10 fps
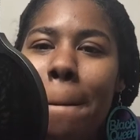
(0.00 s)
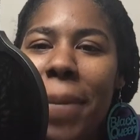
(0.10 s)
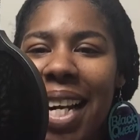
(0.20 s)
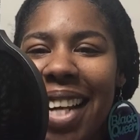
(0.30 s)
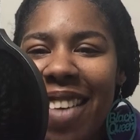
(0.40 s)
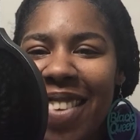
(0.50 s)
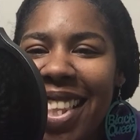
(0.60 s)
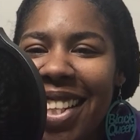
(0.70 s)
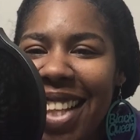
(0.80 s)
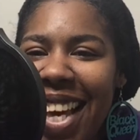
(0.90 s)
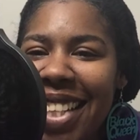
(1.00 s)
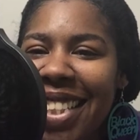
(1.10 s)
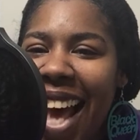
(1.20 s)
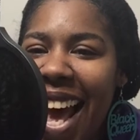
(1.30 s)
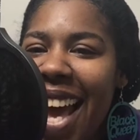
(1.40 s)
But nevertheless,
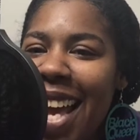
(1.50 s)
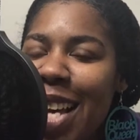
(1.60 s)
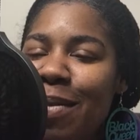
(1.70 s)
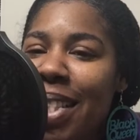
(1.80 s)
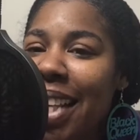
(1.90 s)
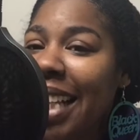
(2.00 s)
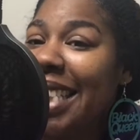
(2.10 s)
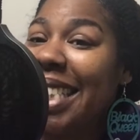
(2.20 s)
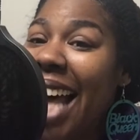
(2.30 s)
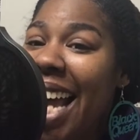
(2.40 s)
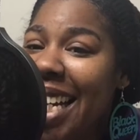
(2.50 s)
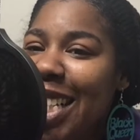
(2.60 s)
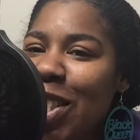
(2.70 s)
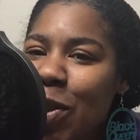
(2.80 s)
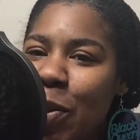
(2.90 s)
I am
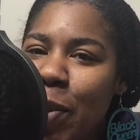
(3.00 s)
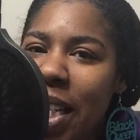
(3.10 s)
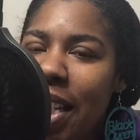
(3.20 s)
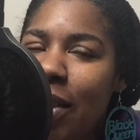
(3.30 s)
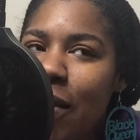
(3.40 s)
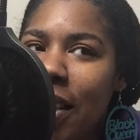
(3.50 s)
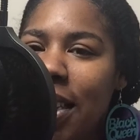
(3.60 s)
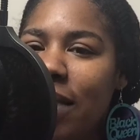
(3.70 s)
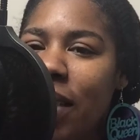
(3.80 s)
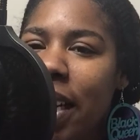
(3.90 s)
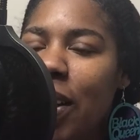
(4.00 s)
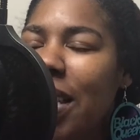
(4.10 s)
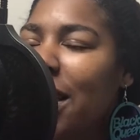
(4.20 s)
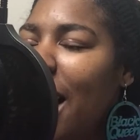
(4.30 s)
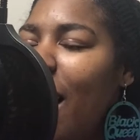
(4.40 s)
excited to be doing this video
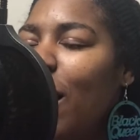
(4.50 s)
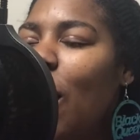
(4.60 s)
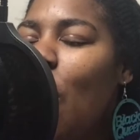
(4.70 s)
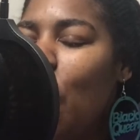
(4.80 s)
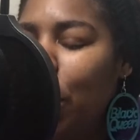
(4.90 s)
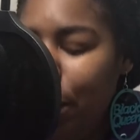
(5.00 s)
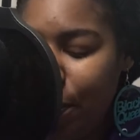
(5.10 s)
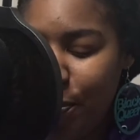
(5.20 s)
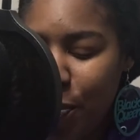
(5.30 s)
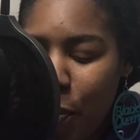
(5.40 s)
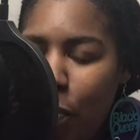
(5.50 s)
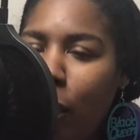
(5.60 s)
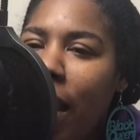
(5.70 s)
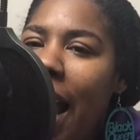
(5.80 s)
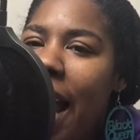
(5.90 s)
because y'all know
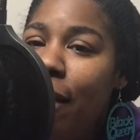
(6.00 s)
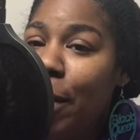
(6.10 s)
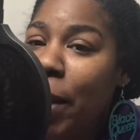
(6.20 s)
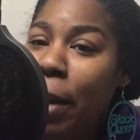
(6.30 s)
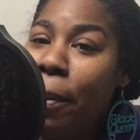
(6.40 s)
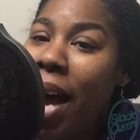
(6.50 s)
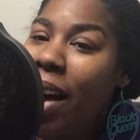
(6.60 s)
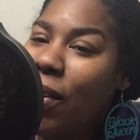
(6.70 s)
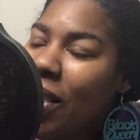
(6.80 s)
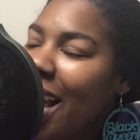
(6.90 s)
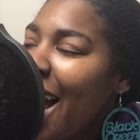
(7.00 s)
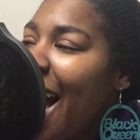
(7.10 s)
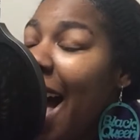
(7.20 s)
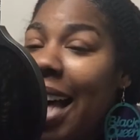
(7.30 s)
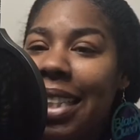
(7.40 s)
I have a big mouth.
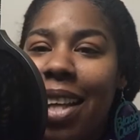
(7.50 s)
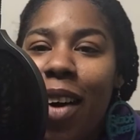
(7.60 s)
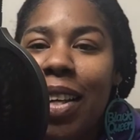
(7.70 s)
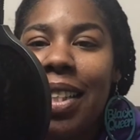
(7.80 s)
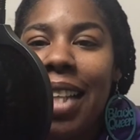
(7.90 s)
I talk a